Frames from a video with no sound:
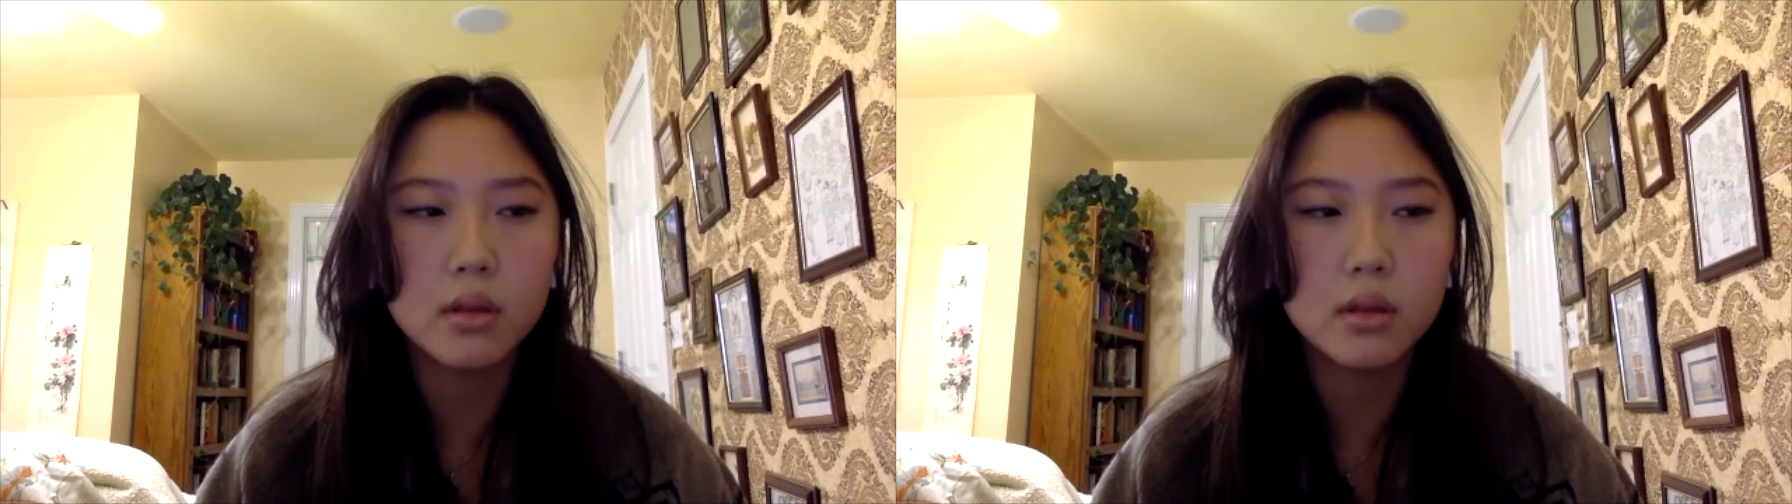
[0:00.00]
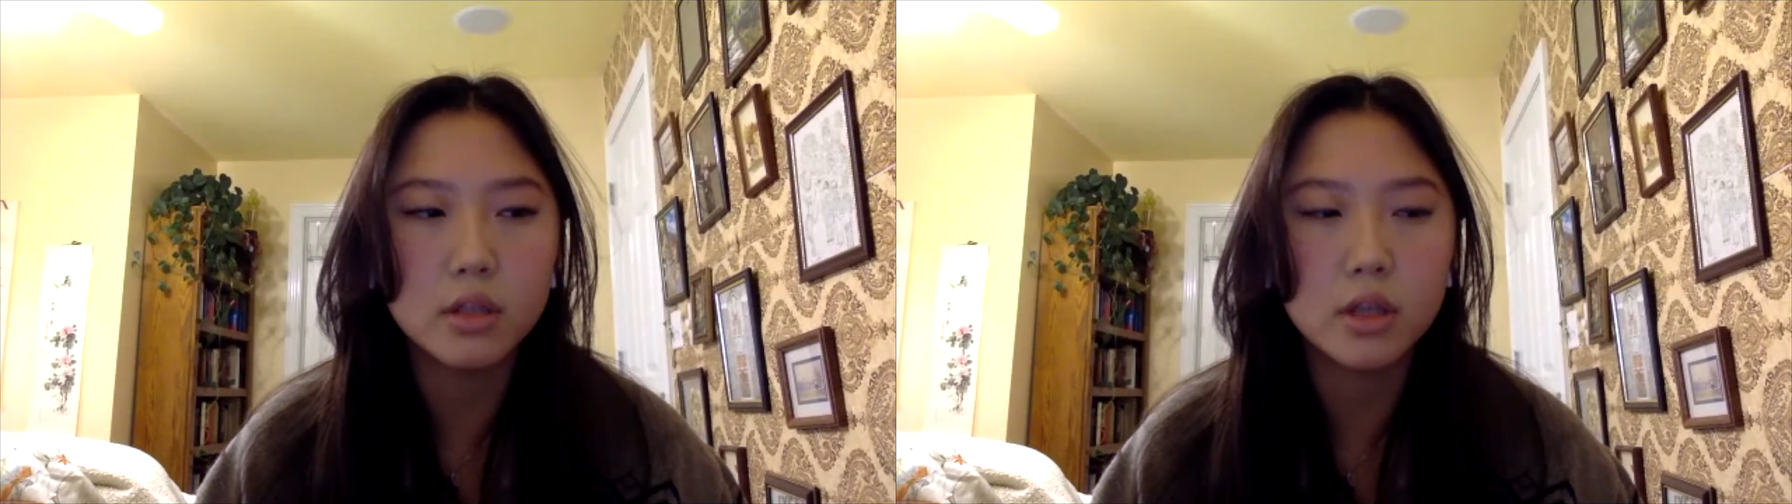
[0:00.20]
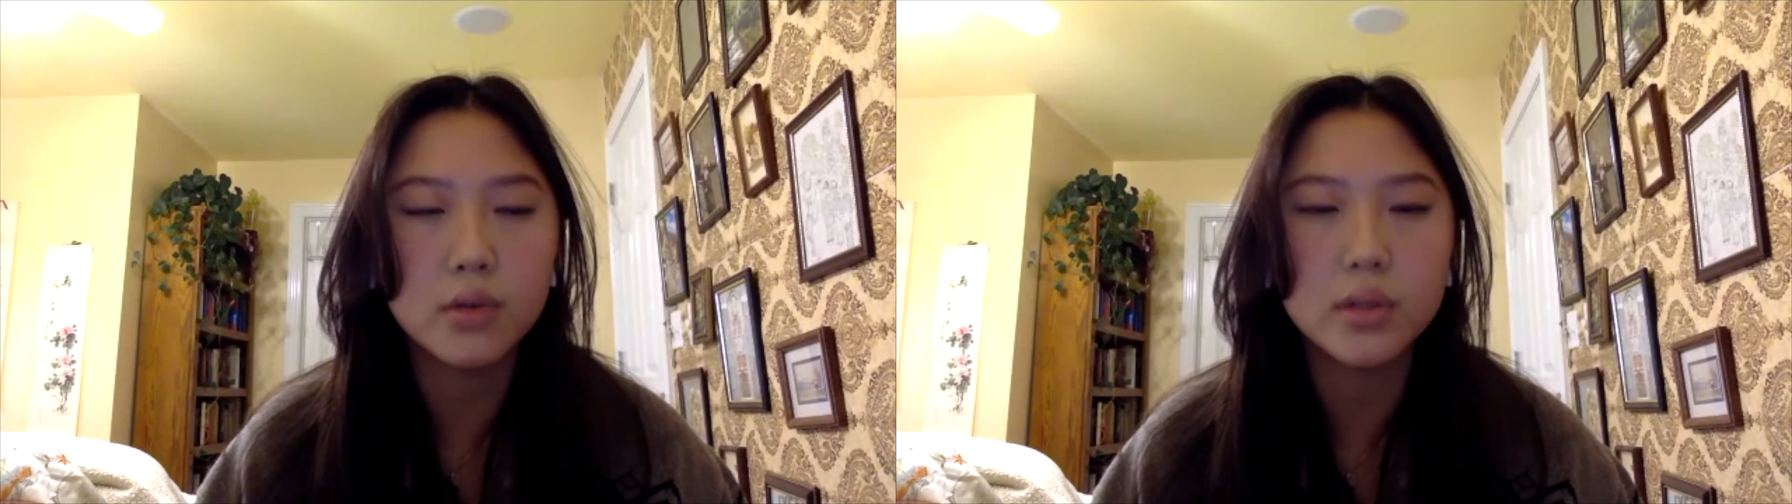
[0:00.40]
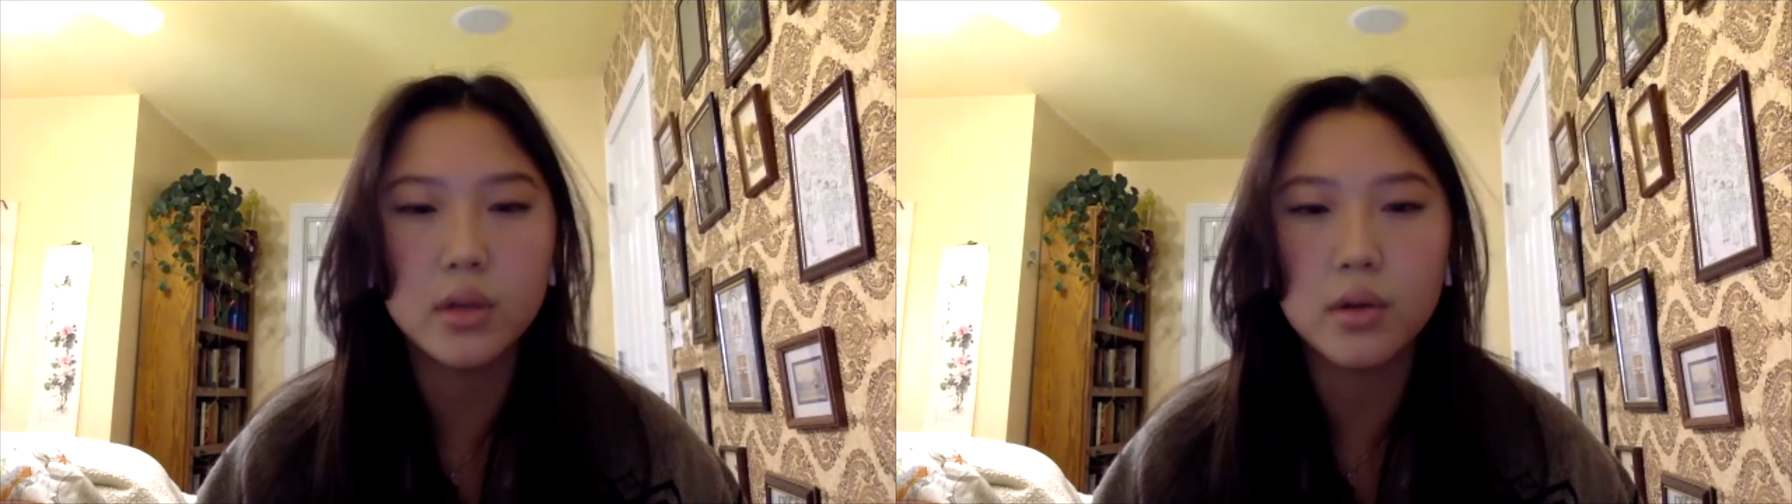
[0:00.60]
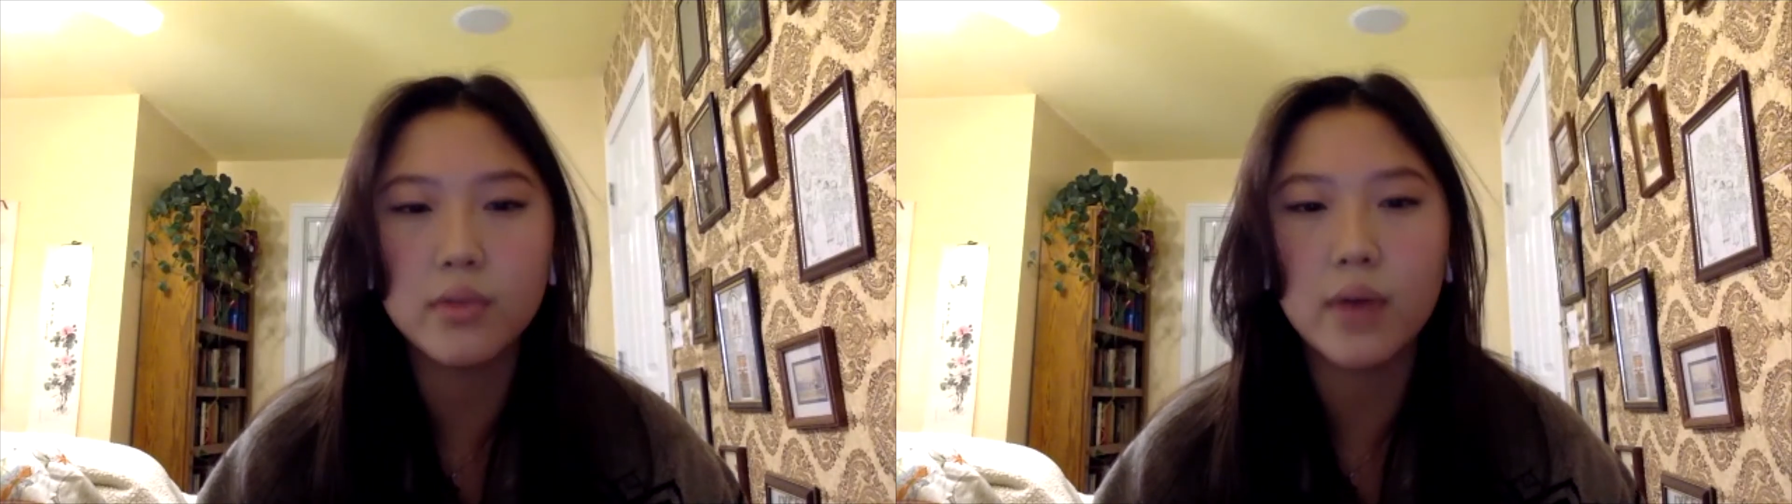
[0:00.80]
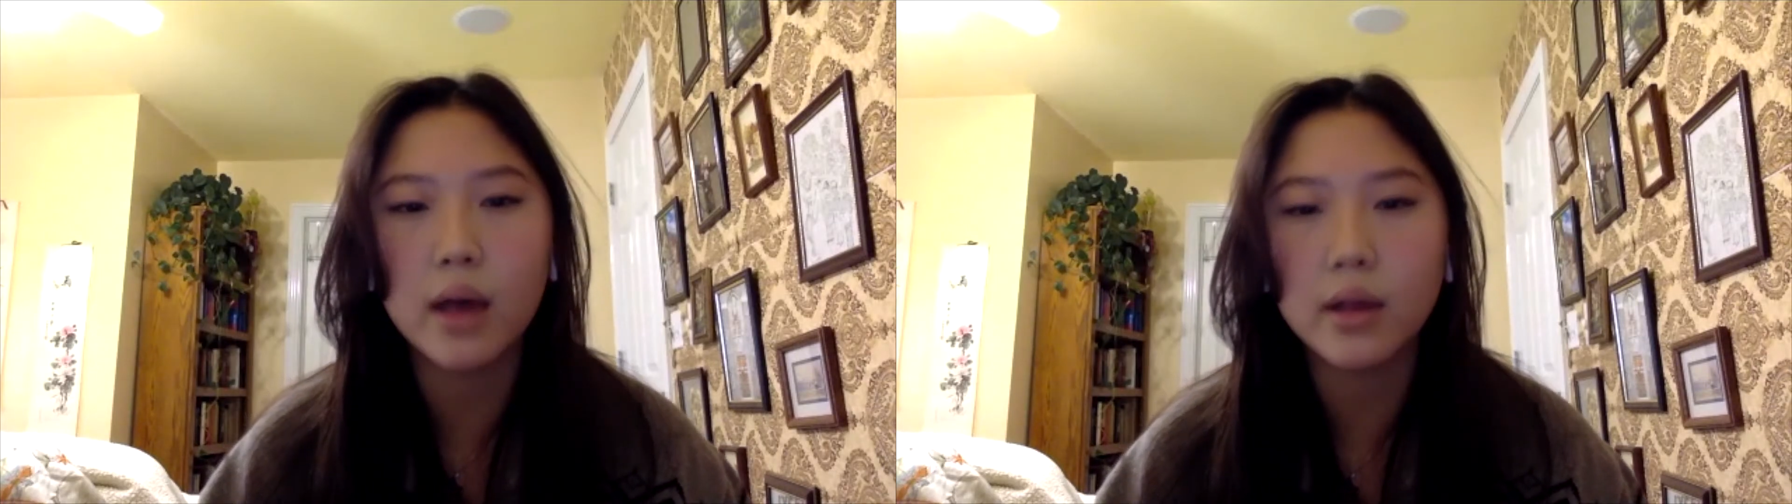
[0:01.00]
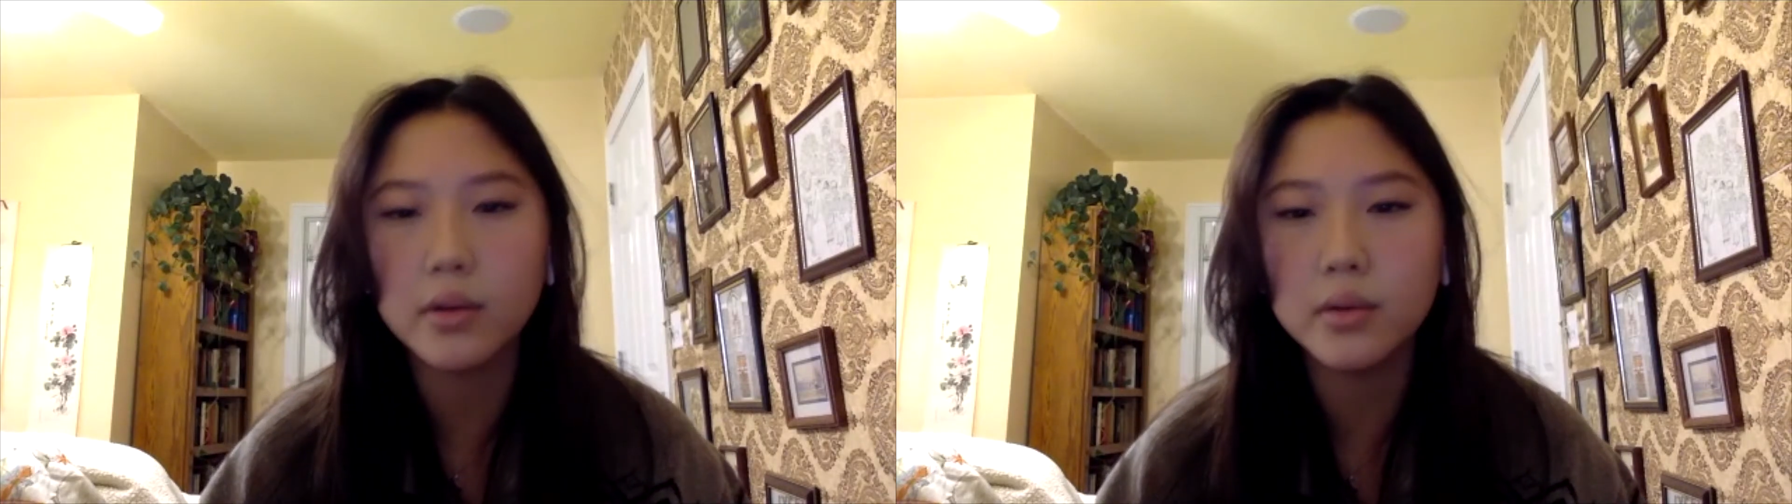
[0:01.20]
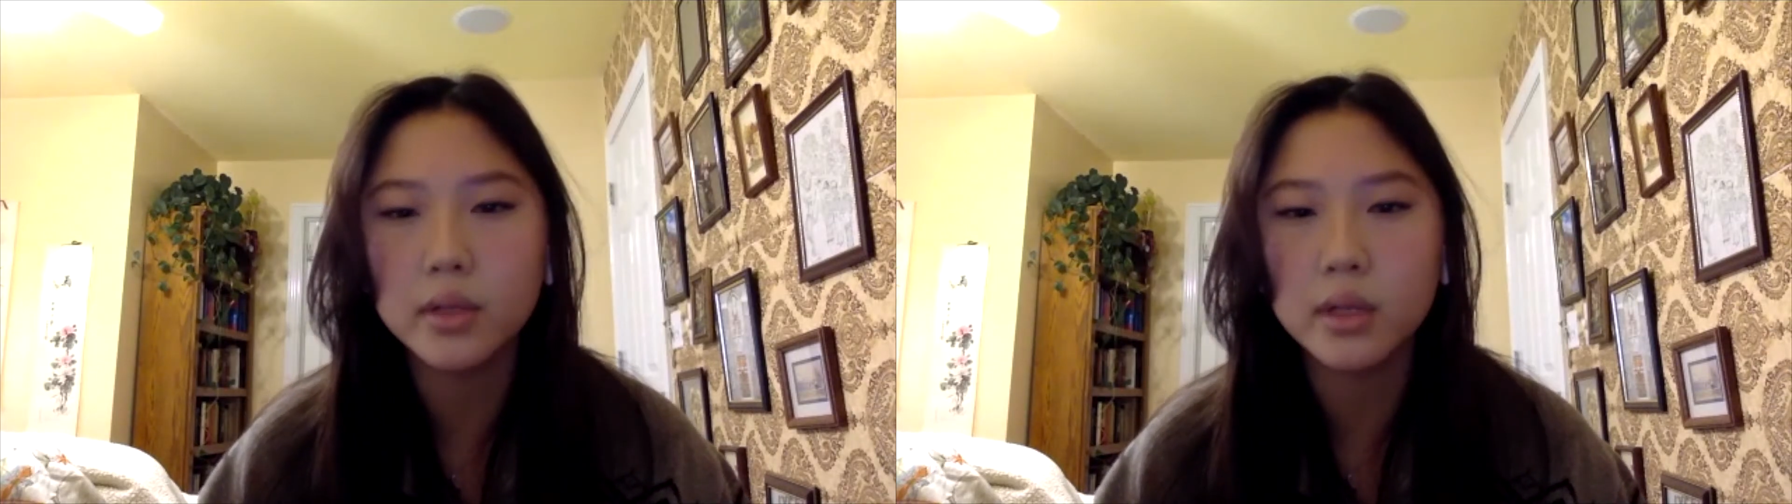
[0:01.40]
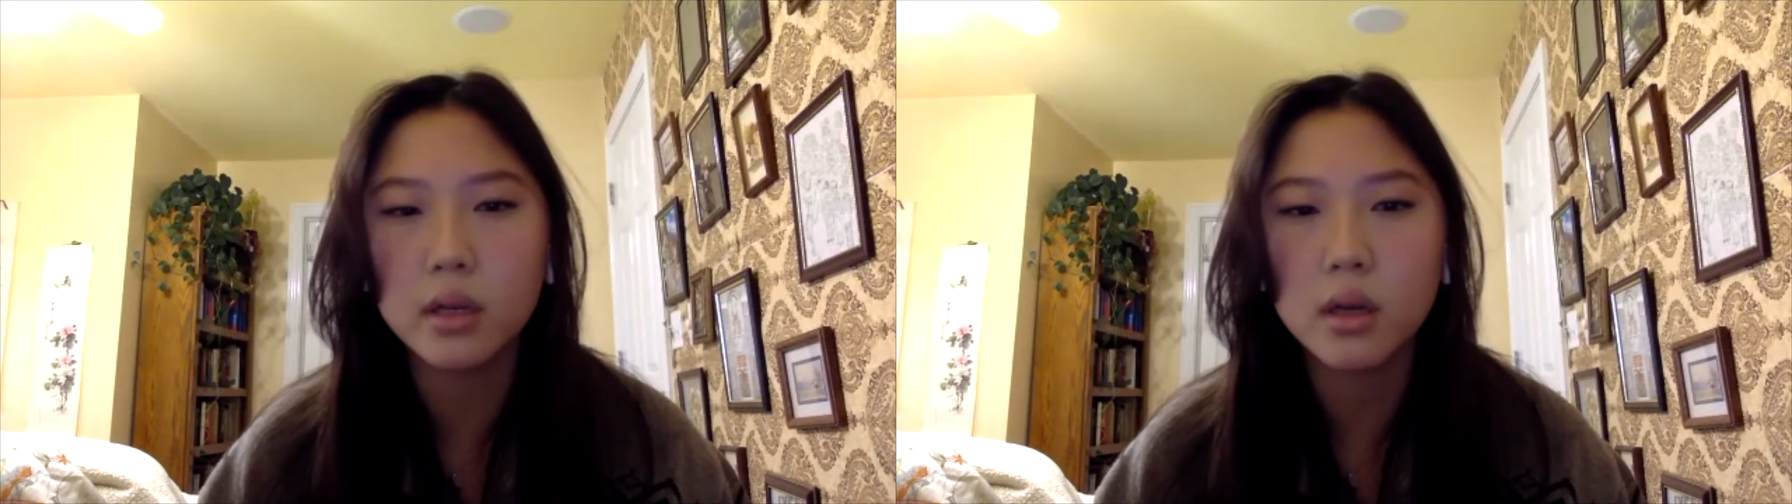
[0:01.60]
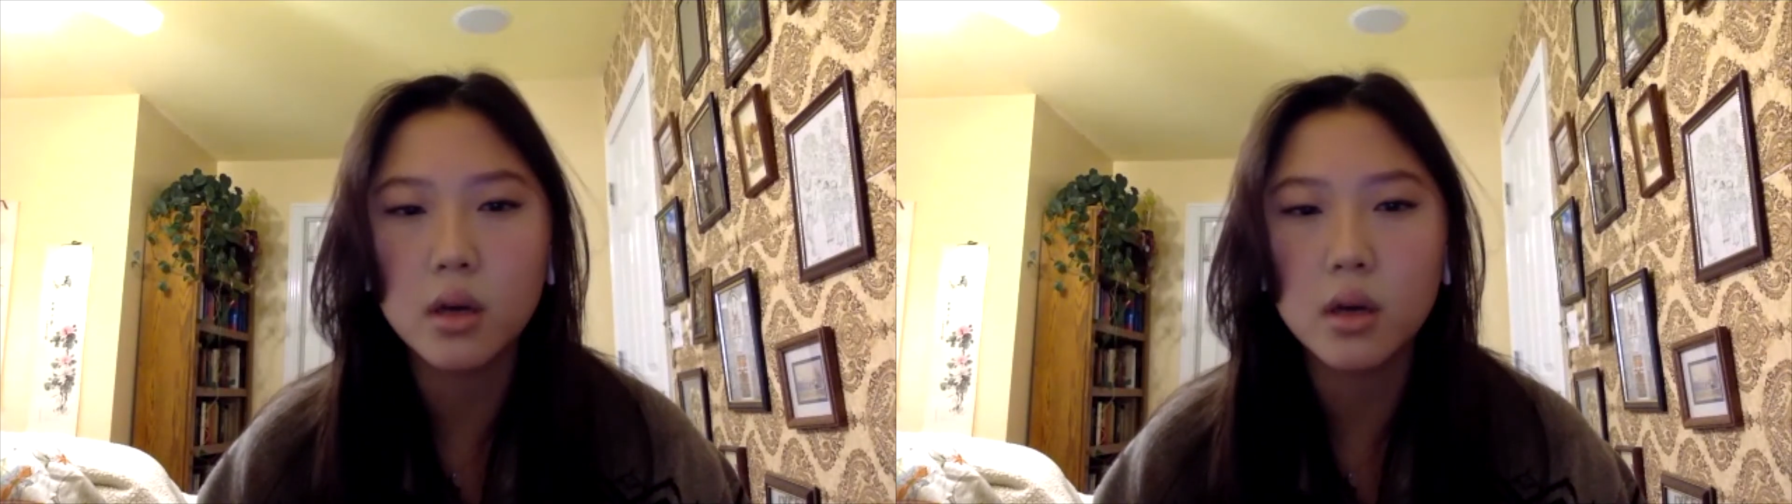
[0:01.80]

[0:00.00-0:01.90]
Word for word: shows your values and